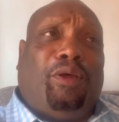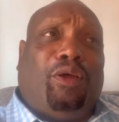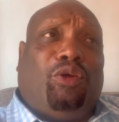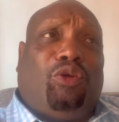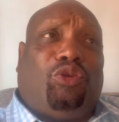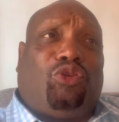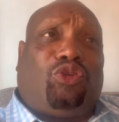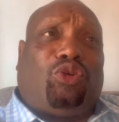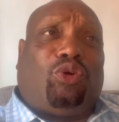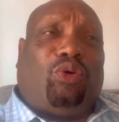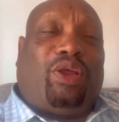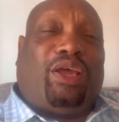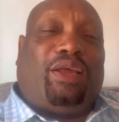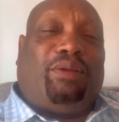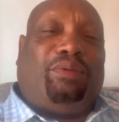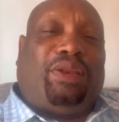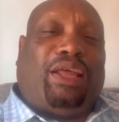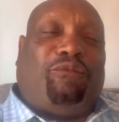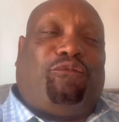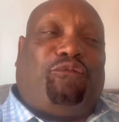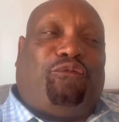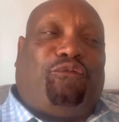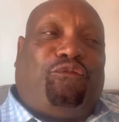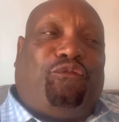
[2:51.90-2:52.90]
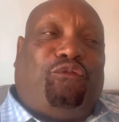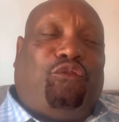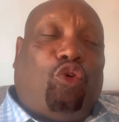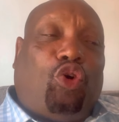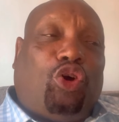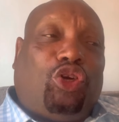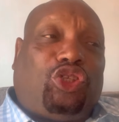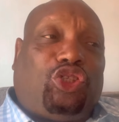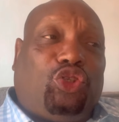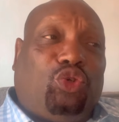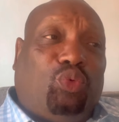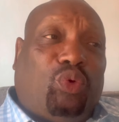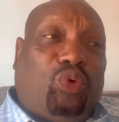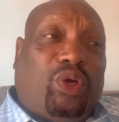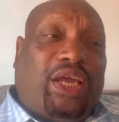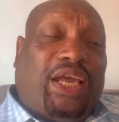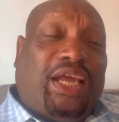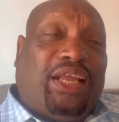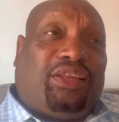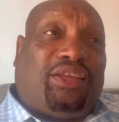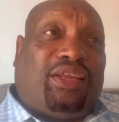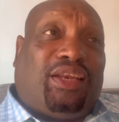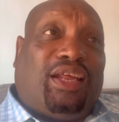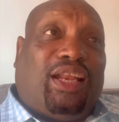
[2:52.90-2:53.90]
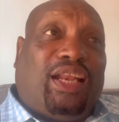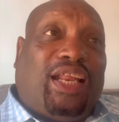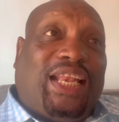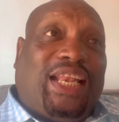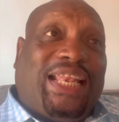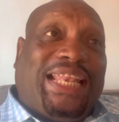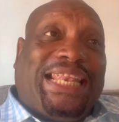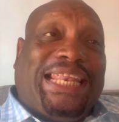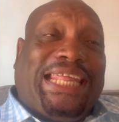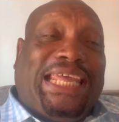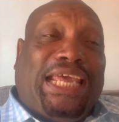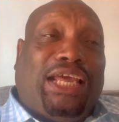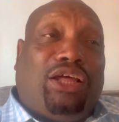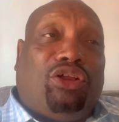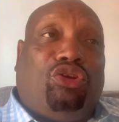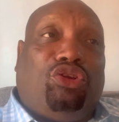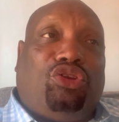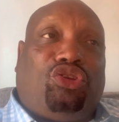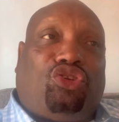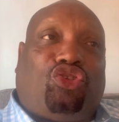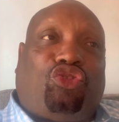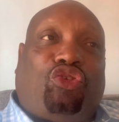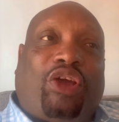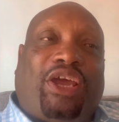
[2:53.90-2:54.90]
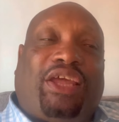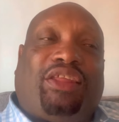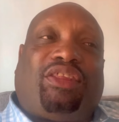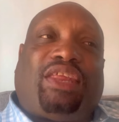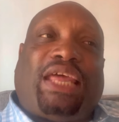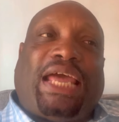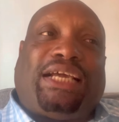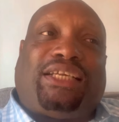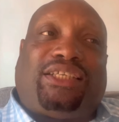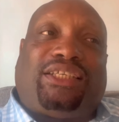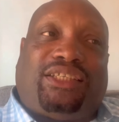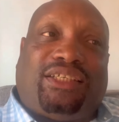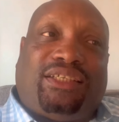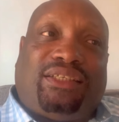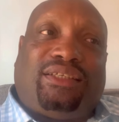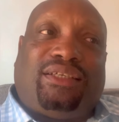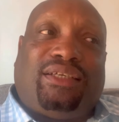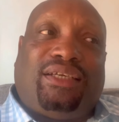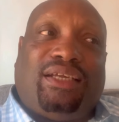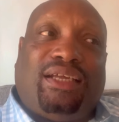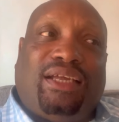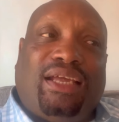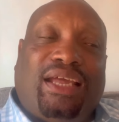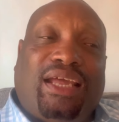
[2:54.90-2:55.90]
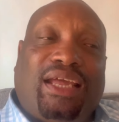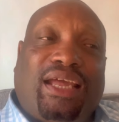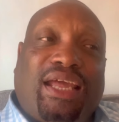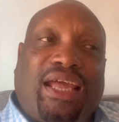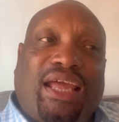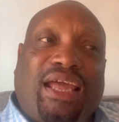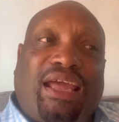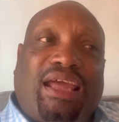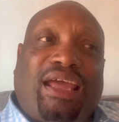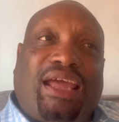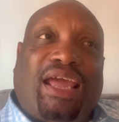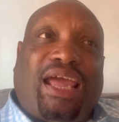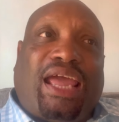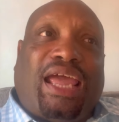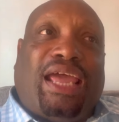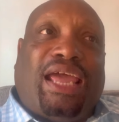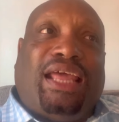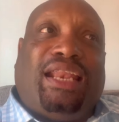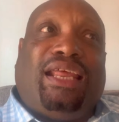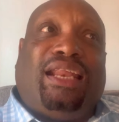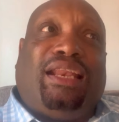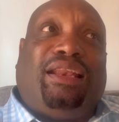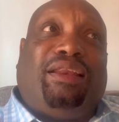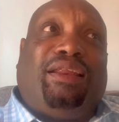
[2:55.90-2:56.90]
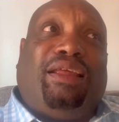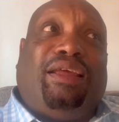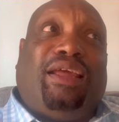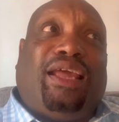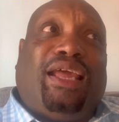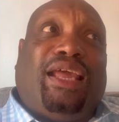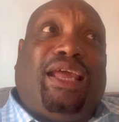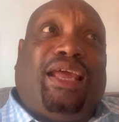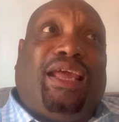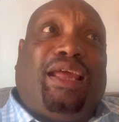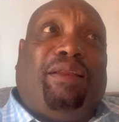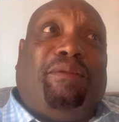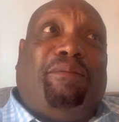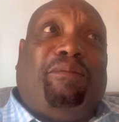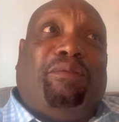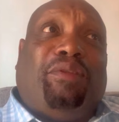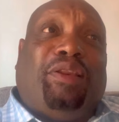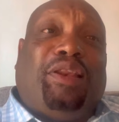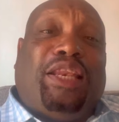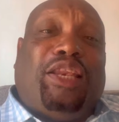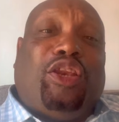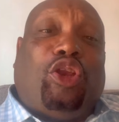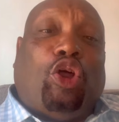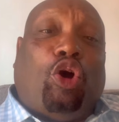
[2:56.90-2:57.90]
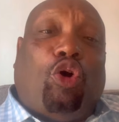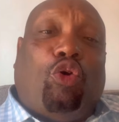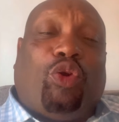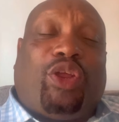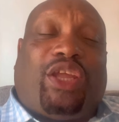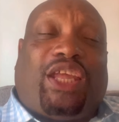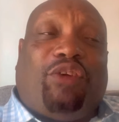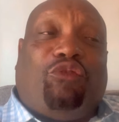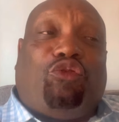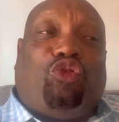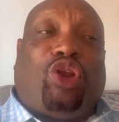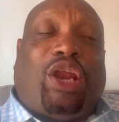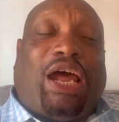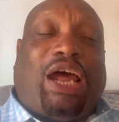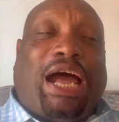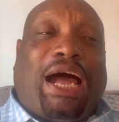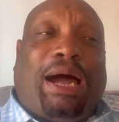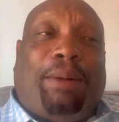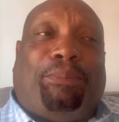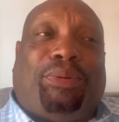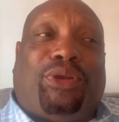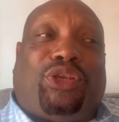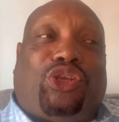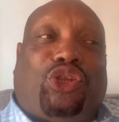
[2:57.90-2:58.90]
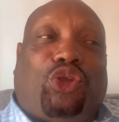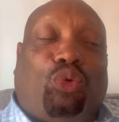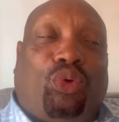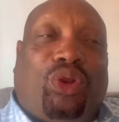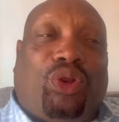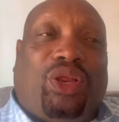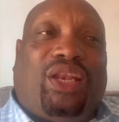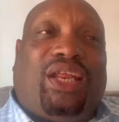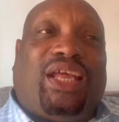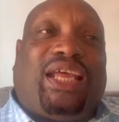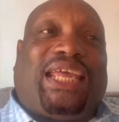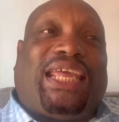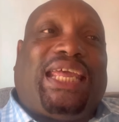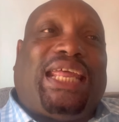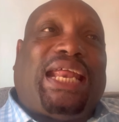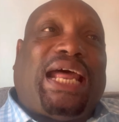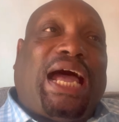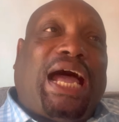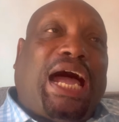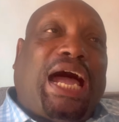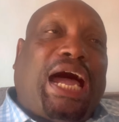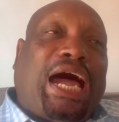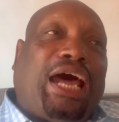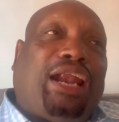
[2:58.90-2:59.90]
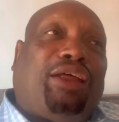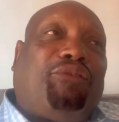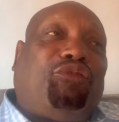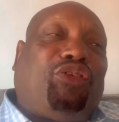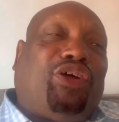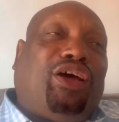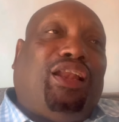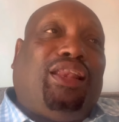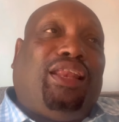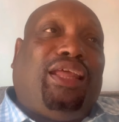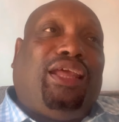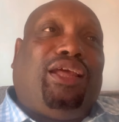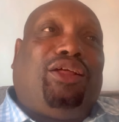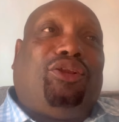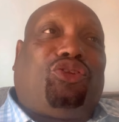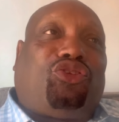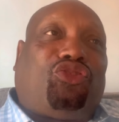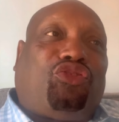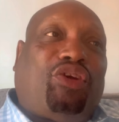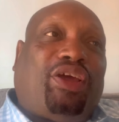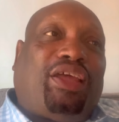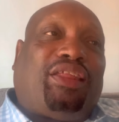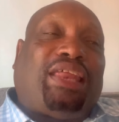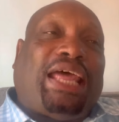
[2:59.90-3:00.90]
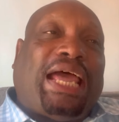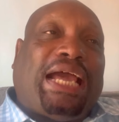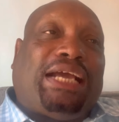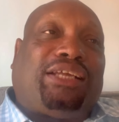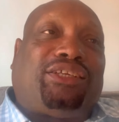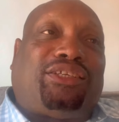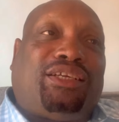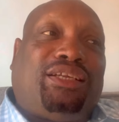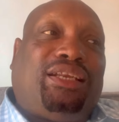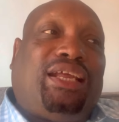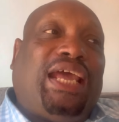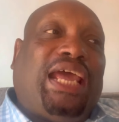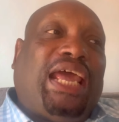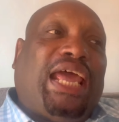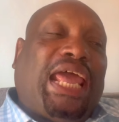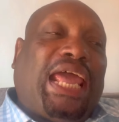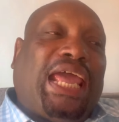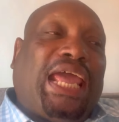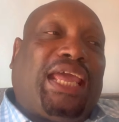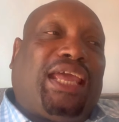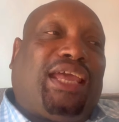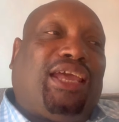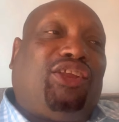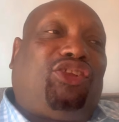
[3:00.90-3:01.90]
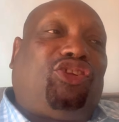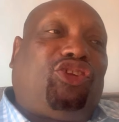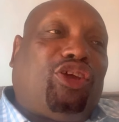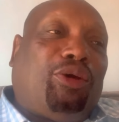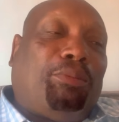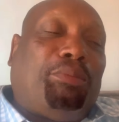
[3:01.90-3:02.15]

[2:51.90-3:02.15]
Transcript: So they force you into an illegal transaction, and then don't give you an opportunity to get out of the illegal transaction and get your